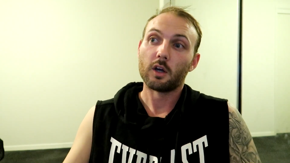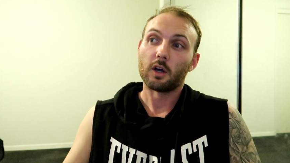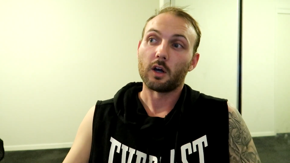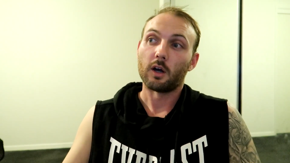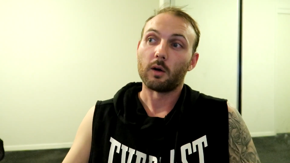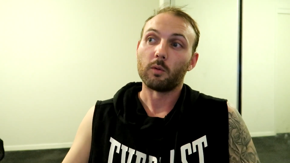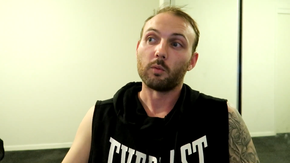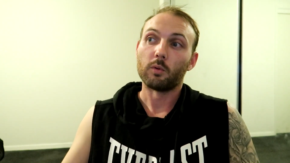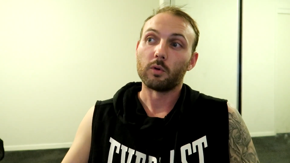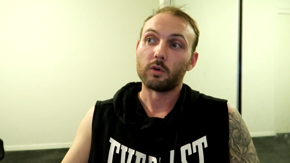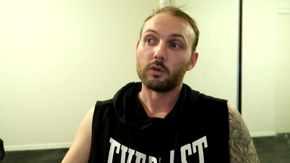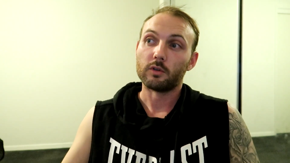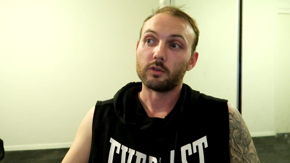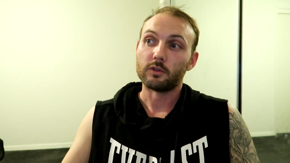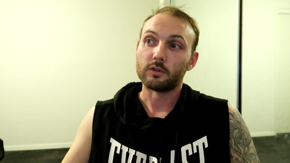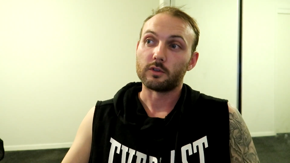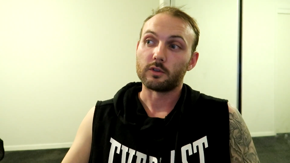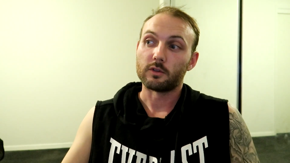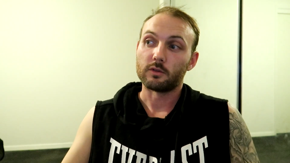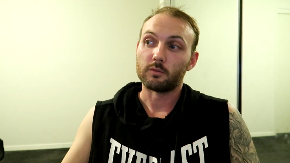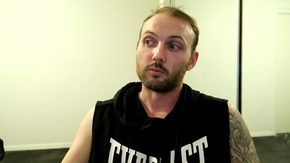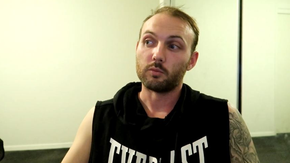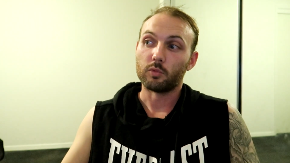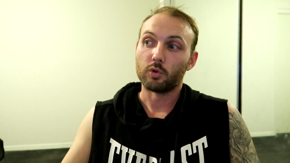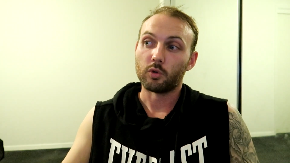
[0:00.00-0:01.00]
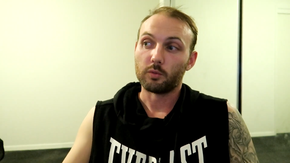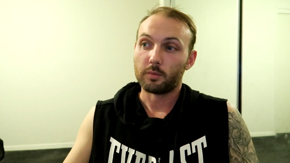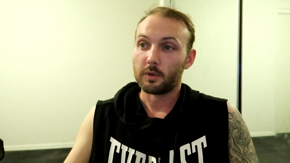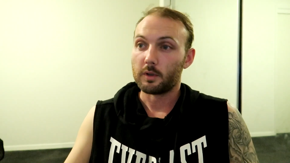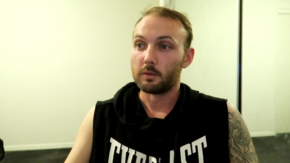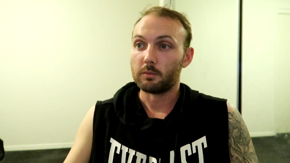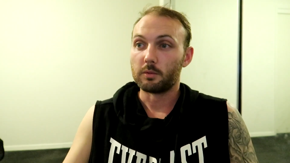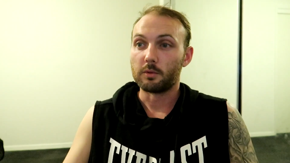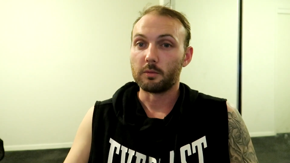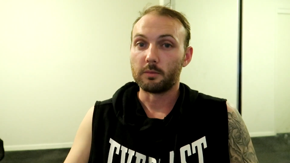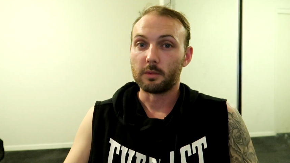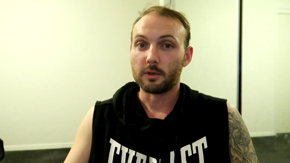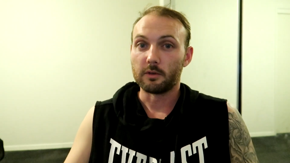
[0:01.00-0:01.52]
I want more
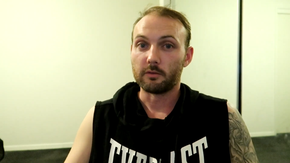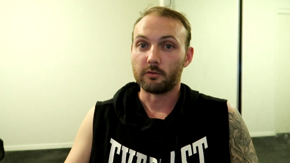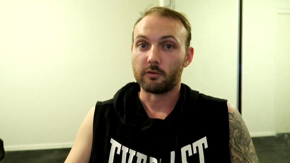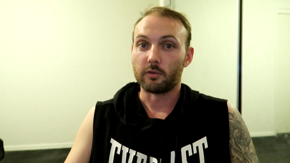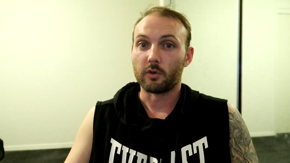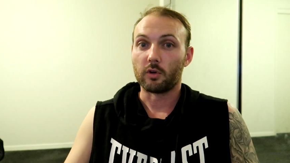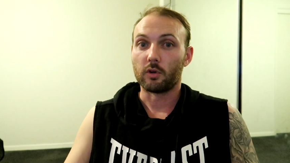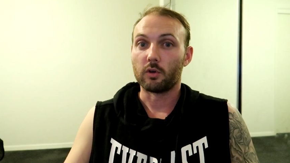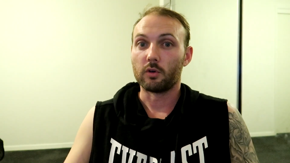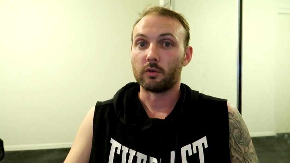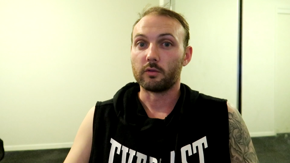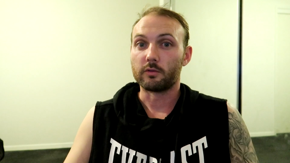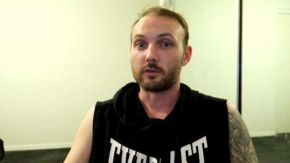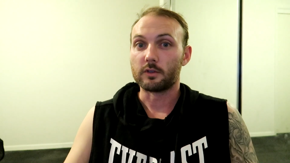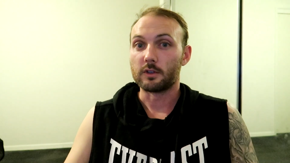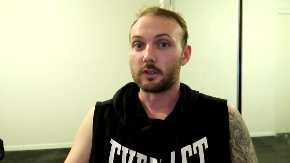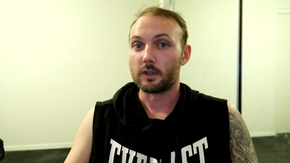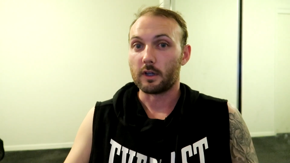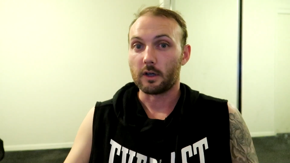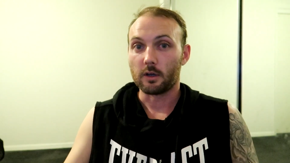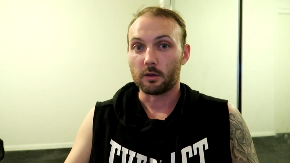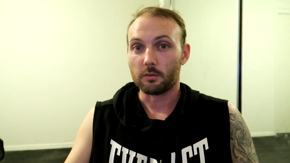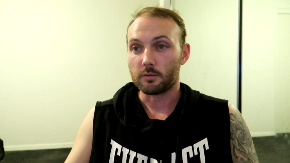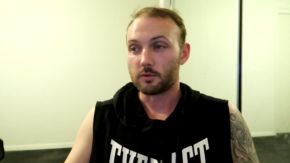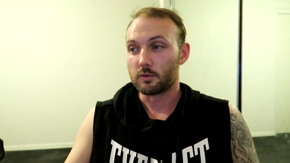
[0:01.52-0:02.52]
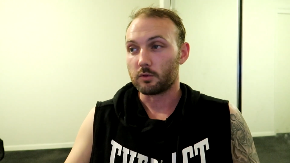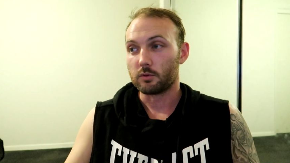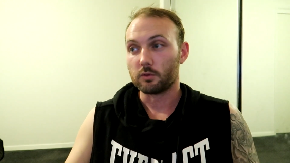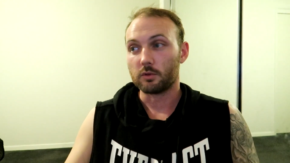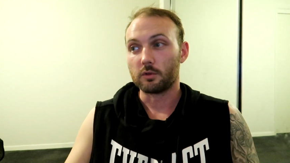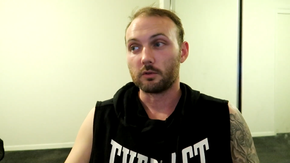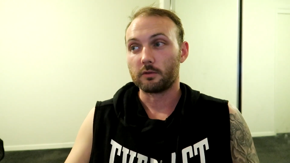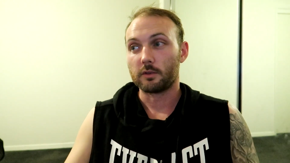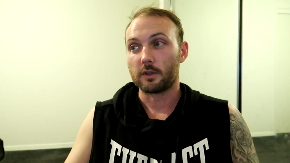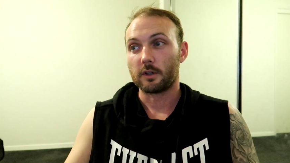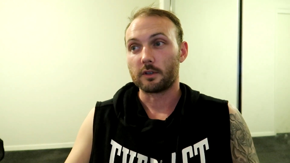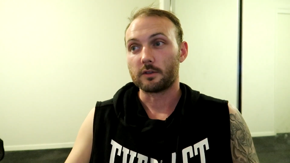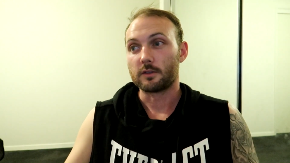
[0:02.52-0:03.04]
people to be involved. It helps all
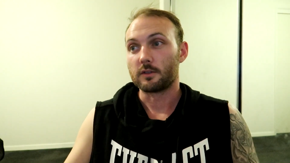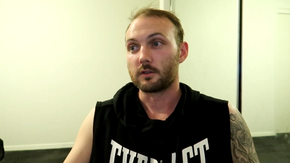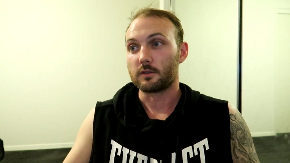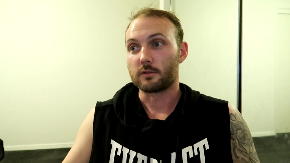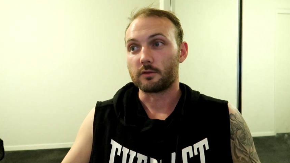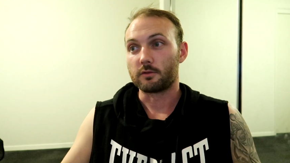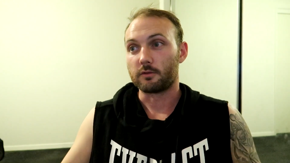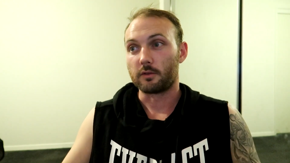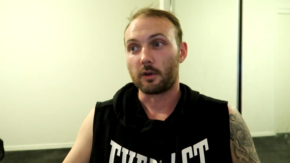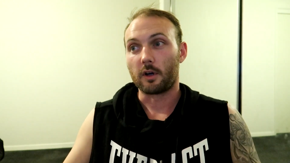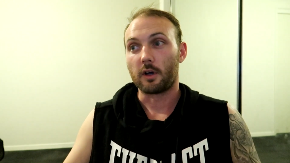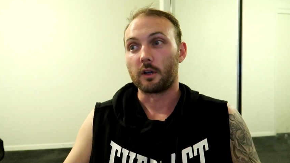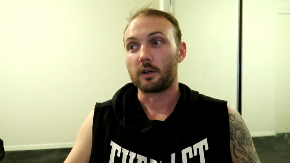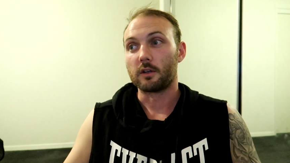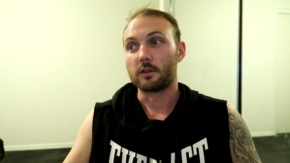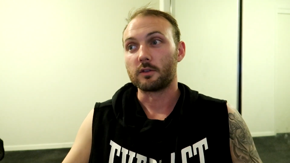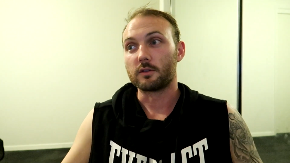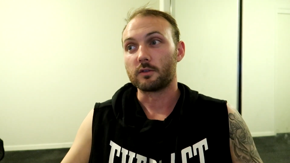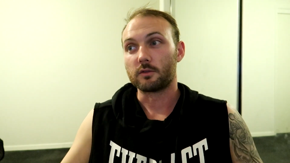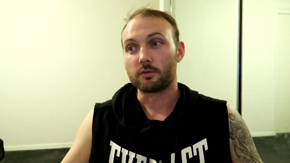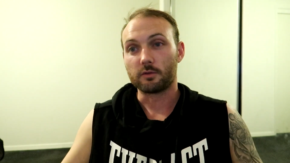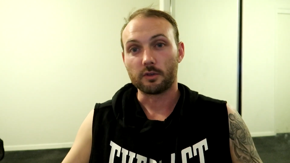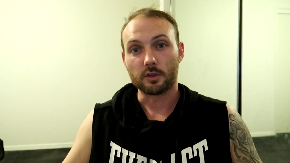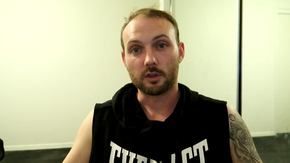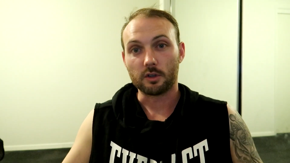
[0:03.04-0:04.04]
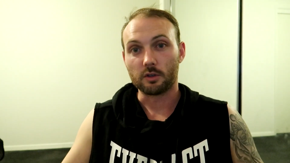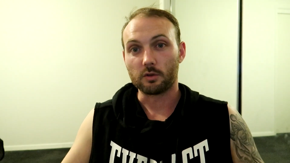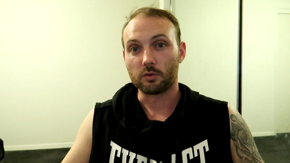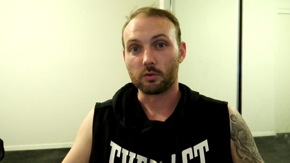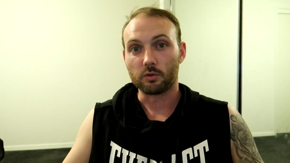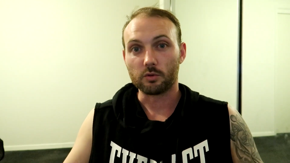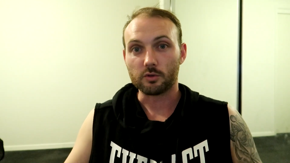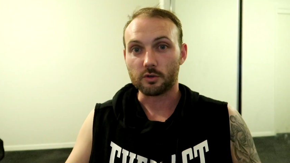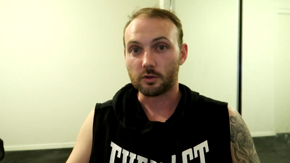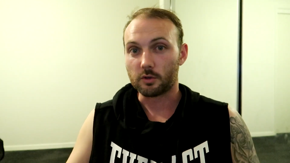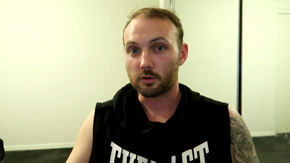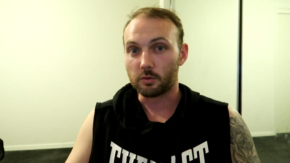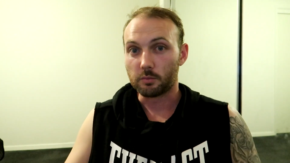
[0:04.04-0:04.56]
of us. It's fun. It's a freaking
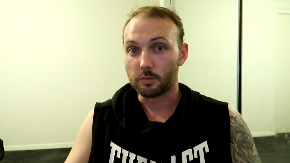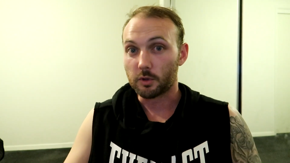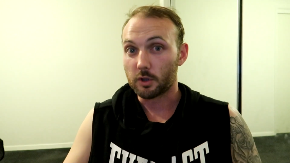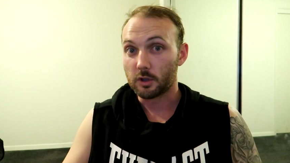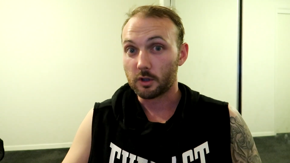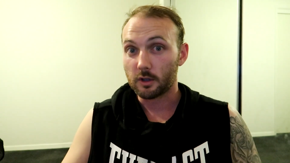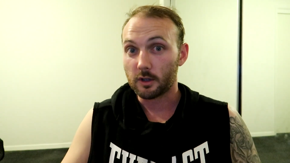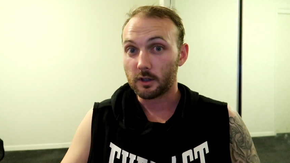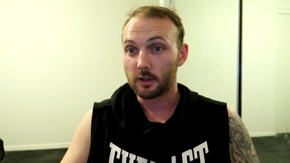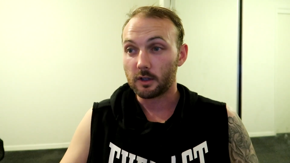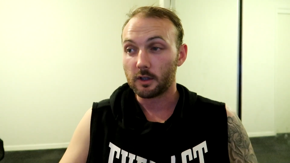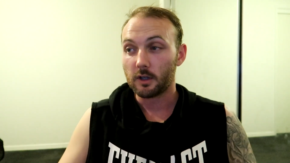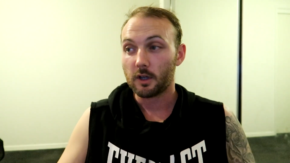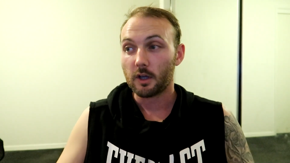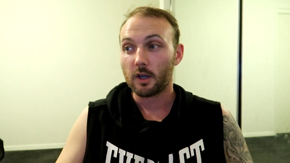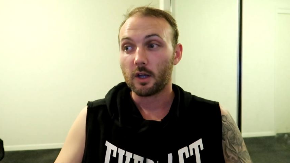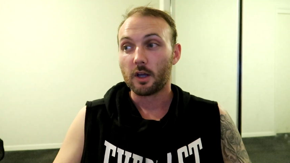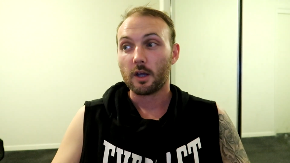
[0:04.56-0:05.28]
awesome community.